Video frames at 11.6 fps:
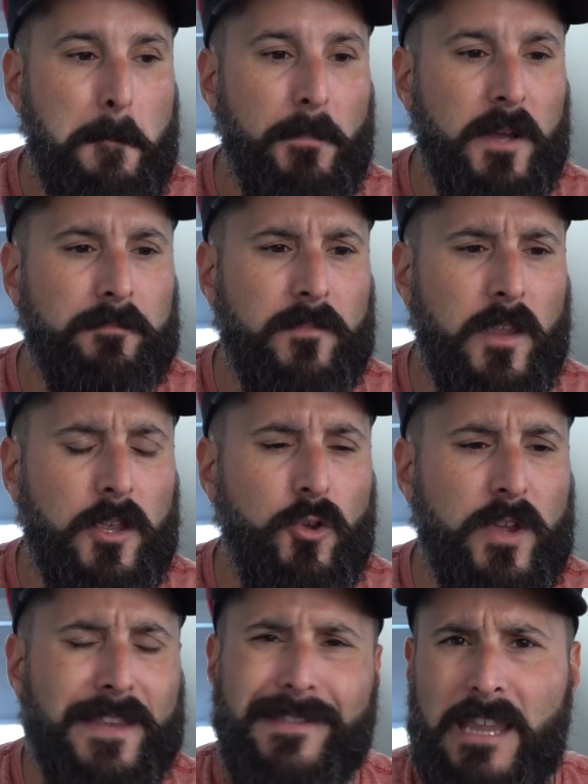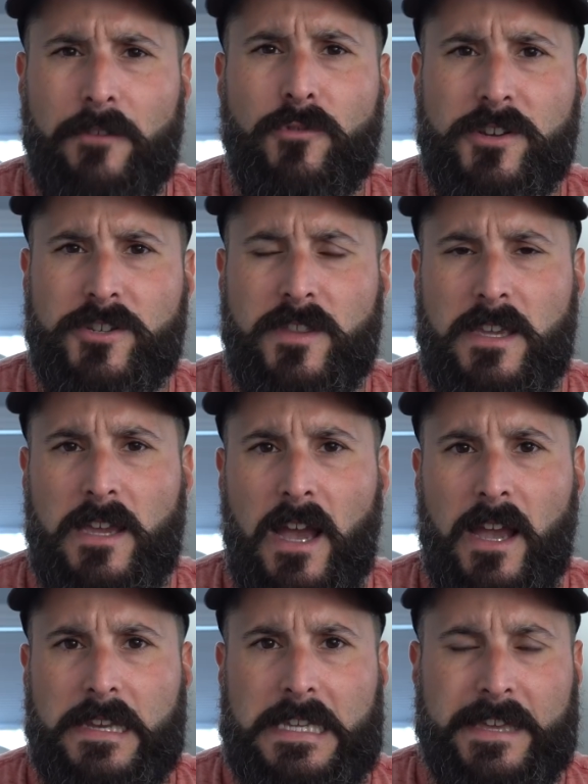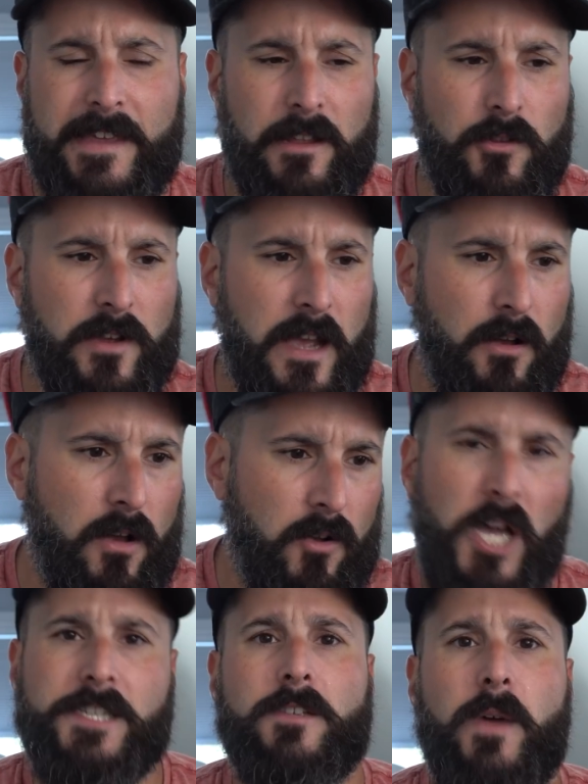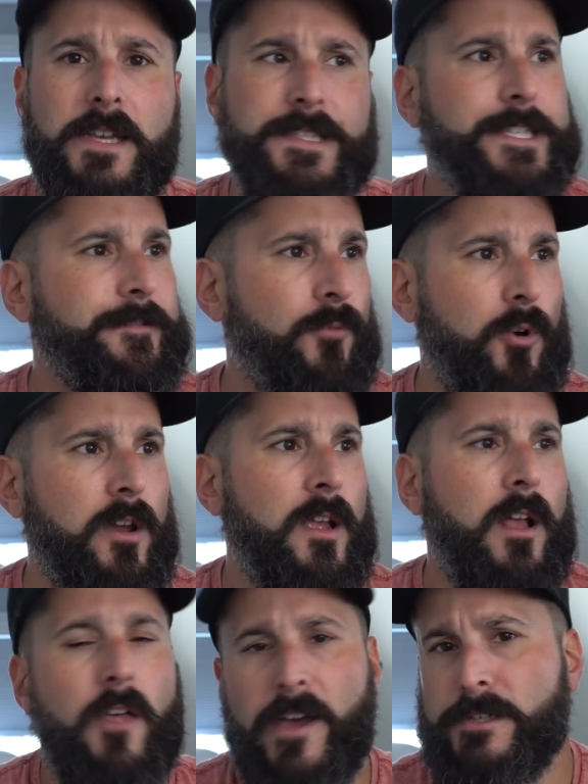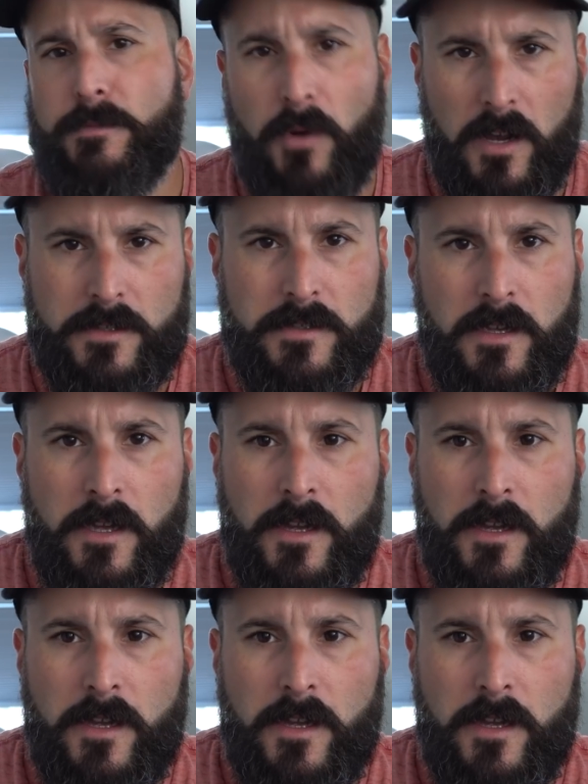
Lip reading: But you can leverage the idea that, look, I'll customize this for $1,000.